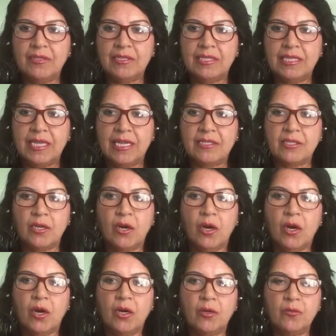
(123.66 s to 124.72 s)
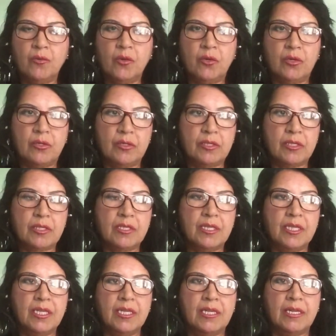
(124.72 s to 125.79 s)
that our words
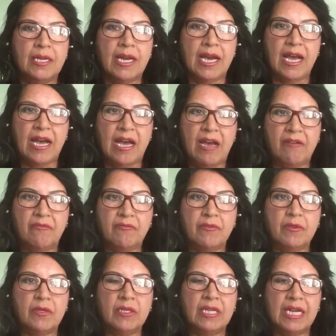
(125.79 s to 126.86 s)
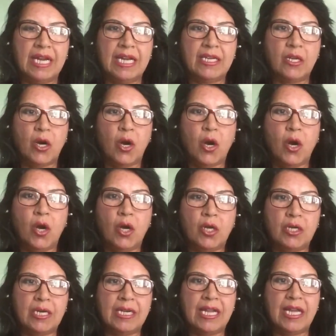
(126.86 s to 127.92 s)
have and our
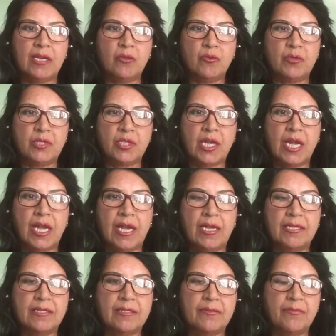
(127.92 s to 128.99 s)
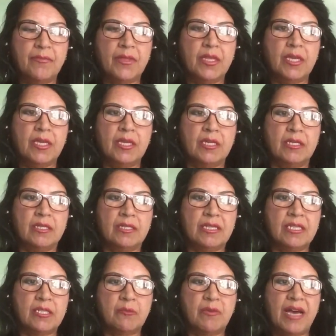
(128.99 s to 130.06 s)
language has.
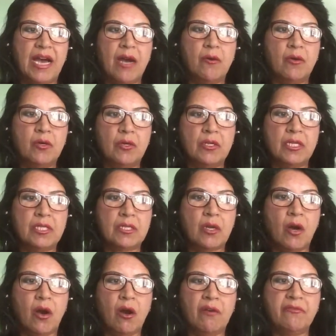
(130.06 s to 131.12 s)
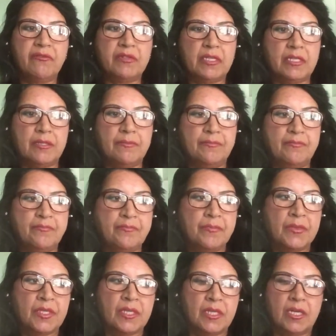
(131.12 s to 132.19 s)
This power is often
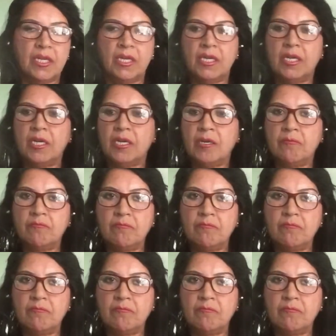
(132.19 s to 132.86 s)
um,